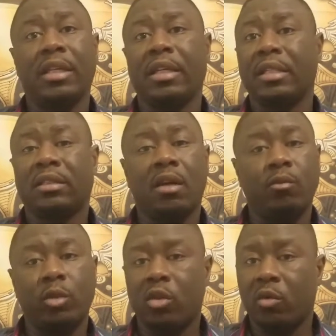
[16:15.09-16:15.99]
thinking that
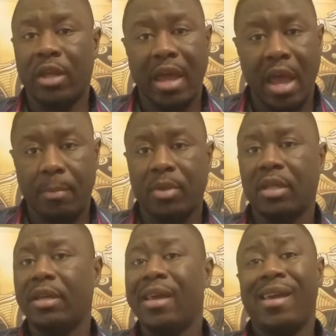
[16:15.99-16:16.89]
something was going to
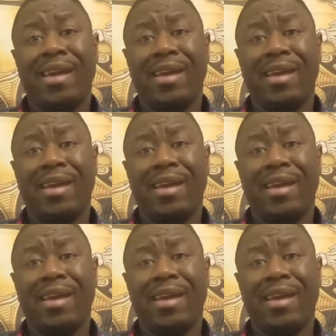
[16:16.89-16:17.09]
happen,